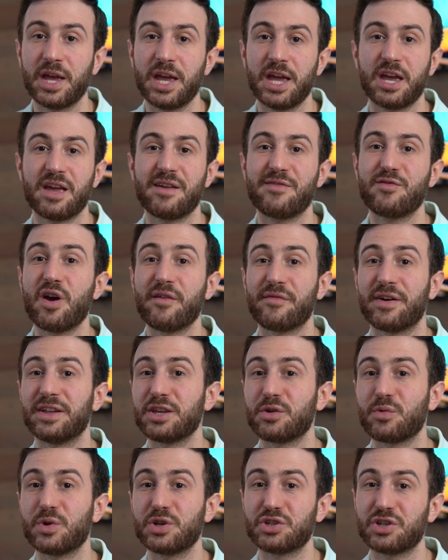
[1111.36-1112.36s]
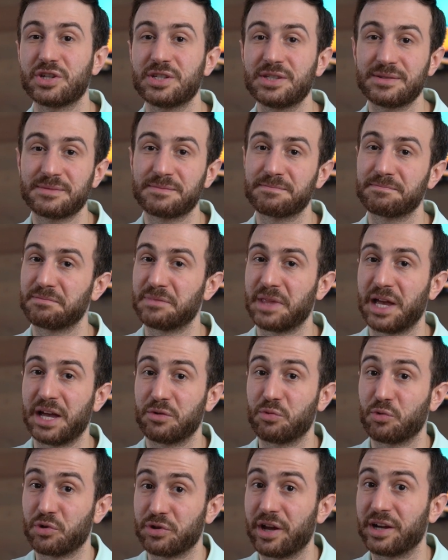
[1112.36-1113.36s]
If you have any questions that
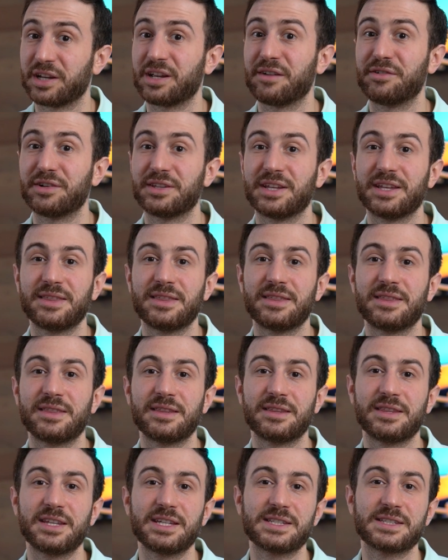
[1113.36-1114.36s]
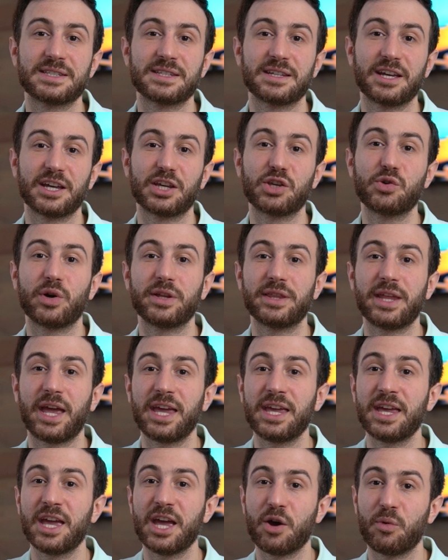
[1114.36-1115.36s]
were not covered in this uh,
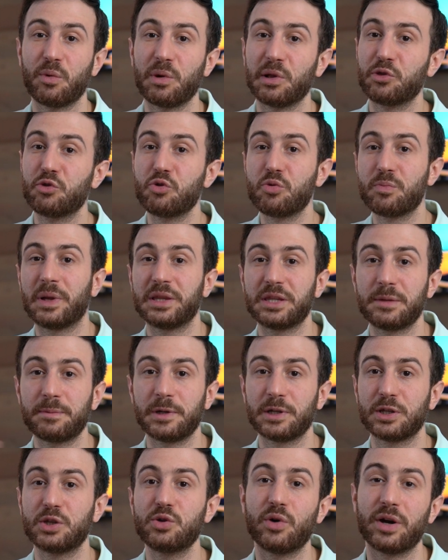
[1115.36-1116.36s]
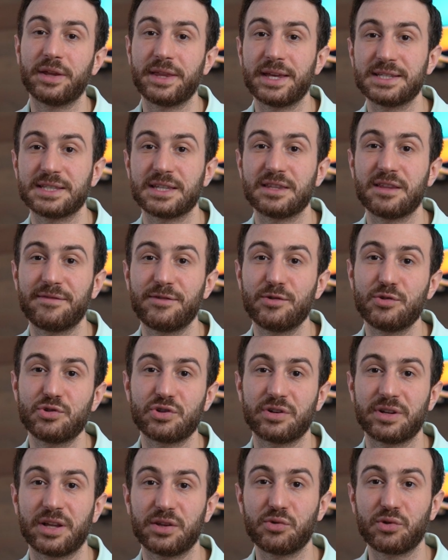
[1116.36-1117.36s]
Q&A, we'll do multiple Q&As in the future
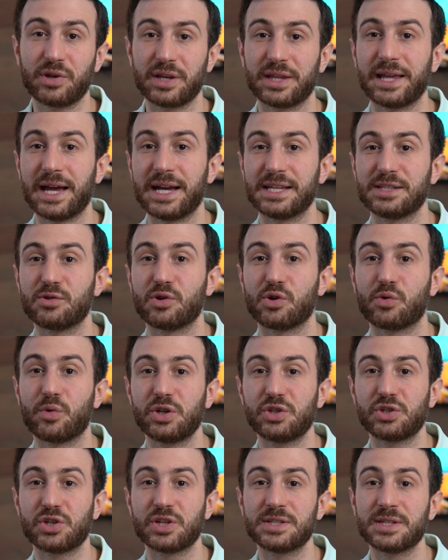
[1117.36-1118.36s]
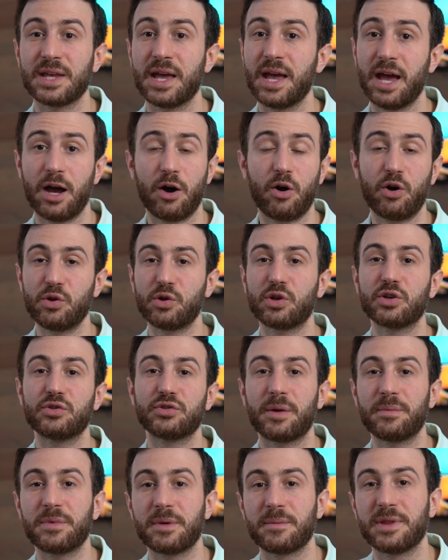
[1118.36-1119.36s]
that you can ask your questions or you can
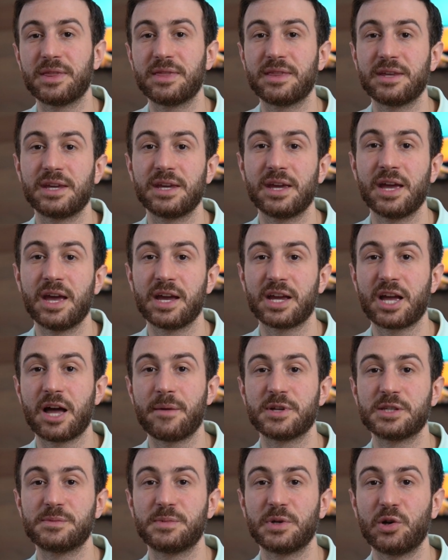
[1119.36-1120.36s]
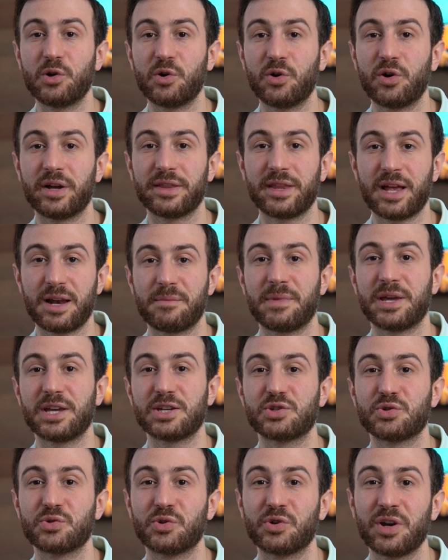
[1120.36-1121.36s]
drop them in the comments below and I'll make
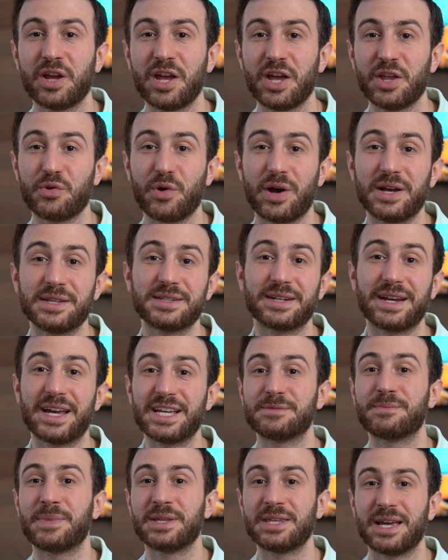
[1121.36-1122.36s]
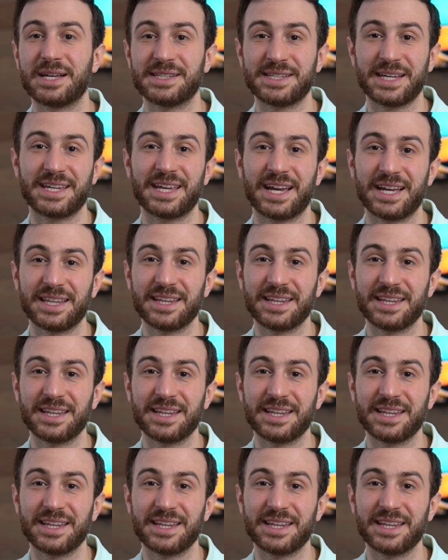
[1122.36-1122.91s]
sure to answer as many as I can.